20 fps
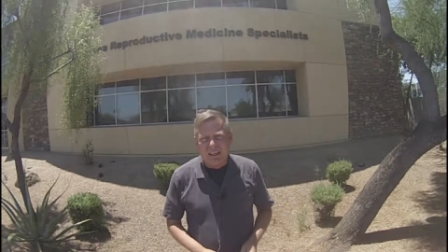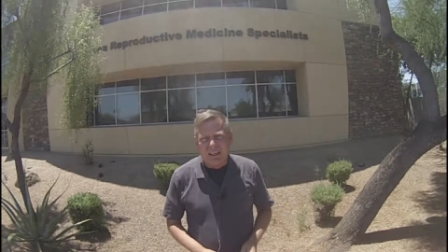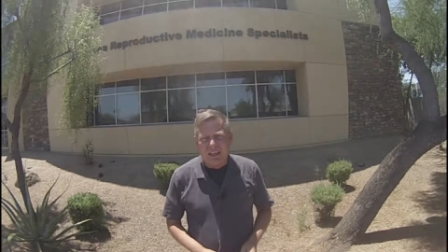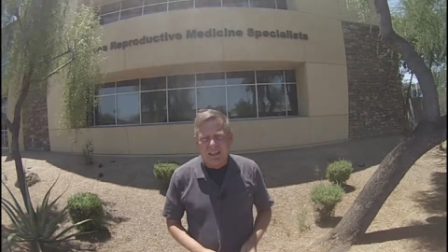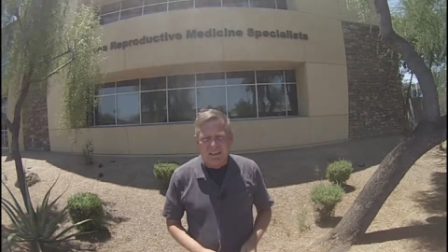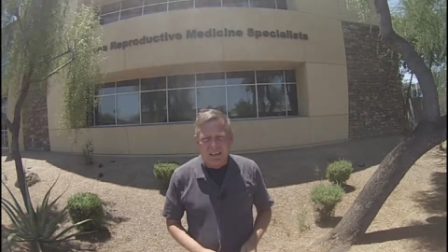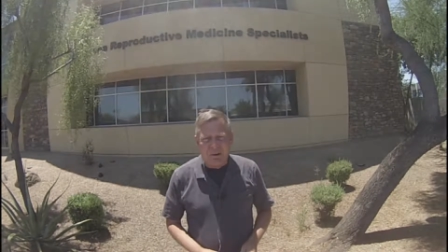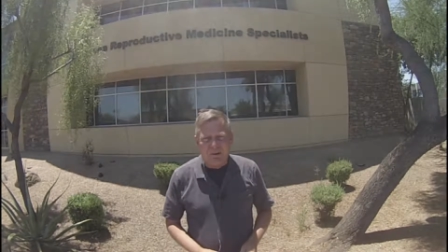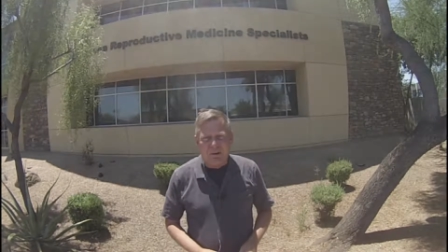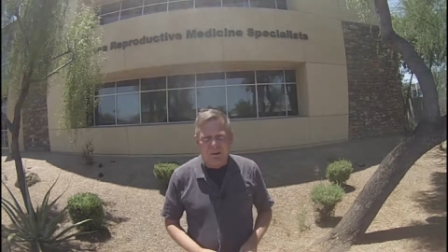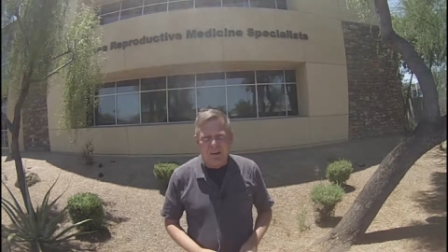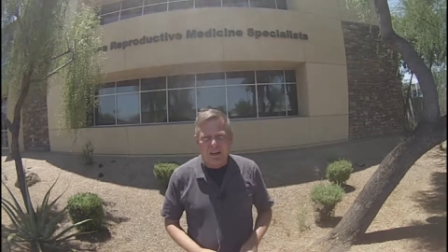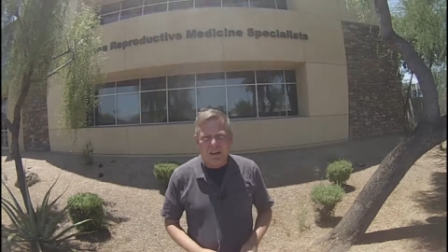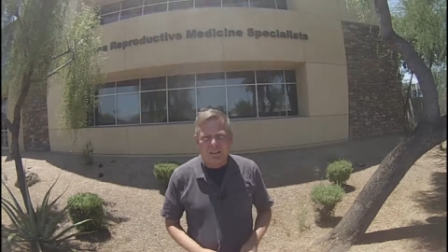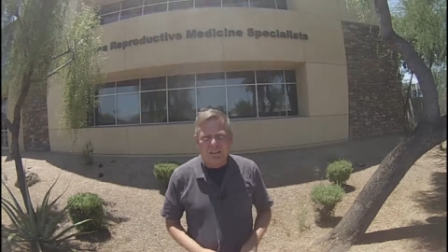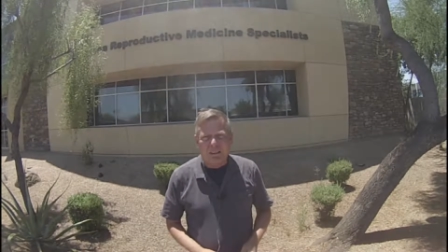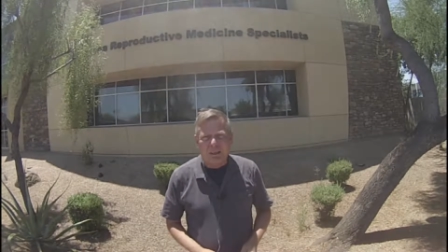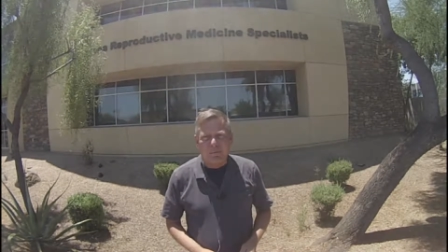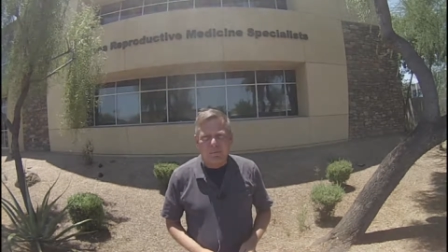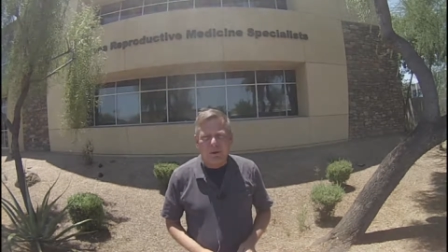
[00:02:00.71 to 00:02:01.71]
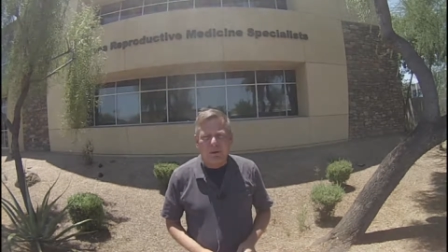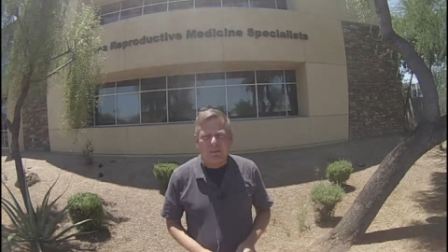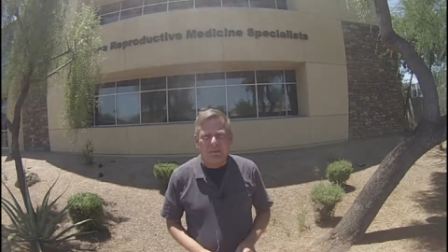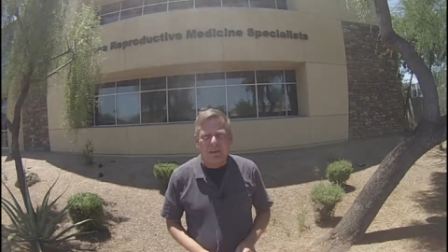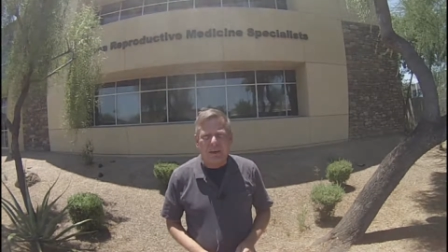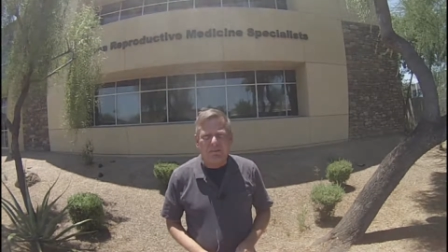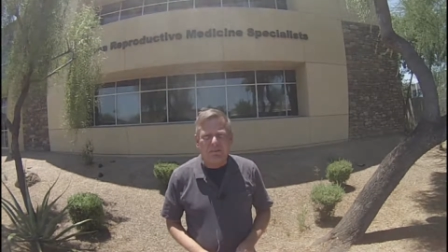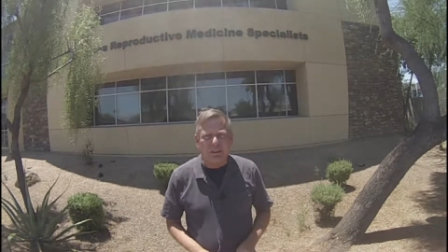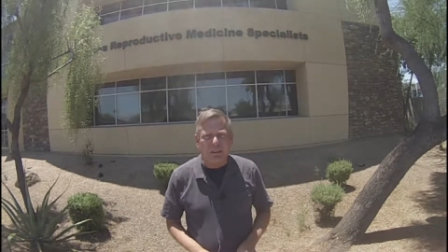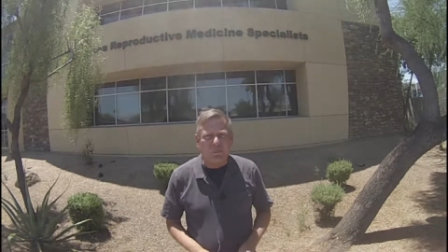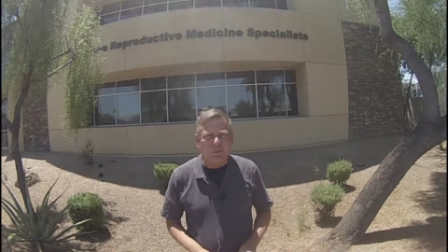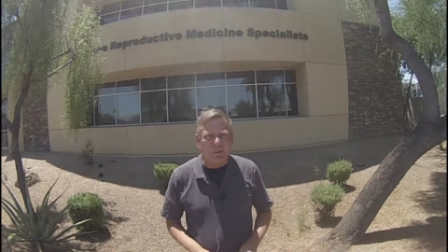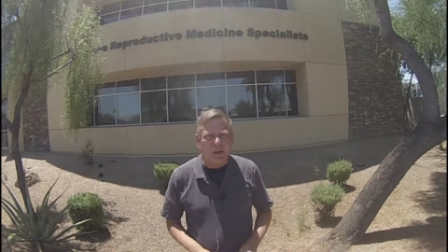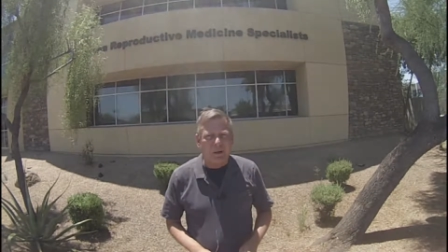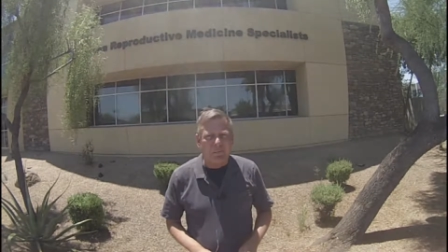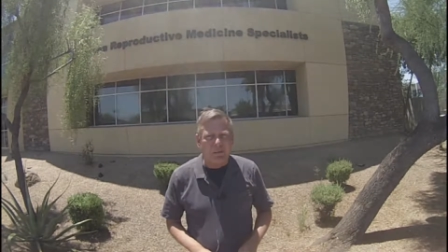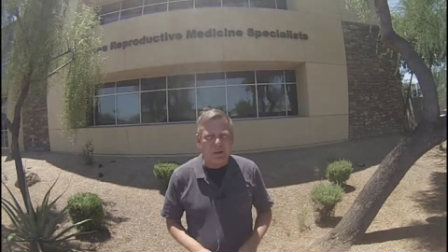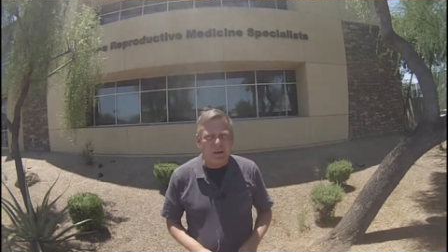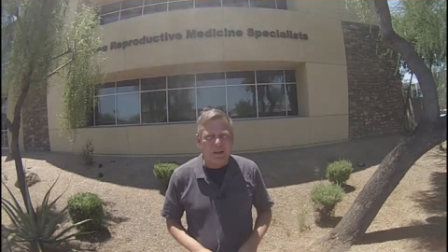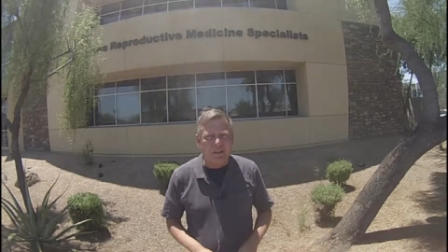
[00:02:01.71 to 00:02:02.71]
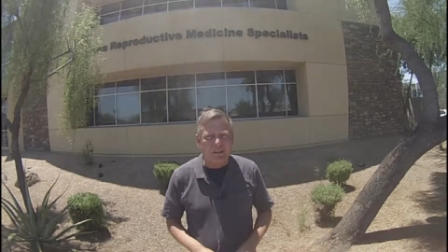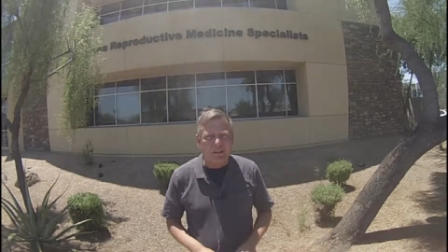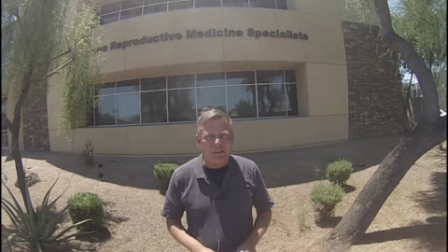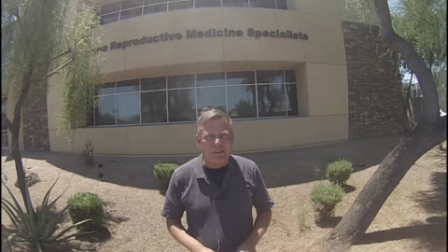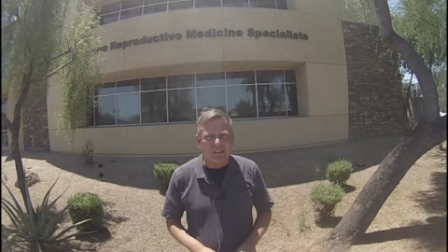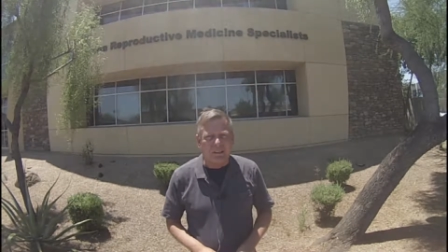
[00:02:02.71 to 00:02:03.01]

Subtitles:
and they were out there protesting a Planned Parenthood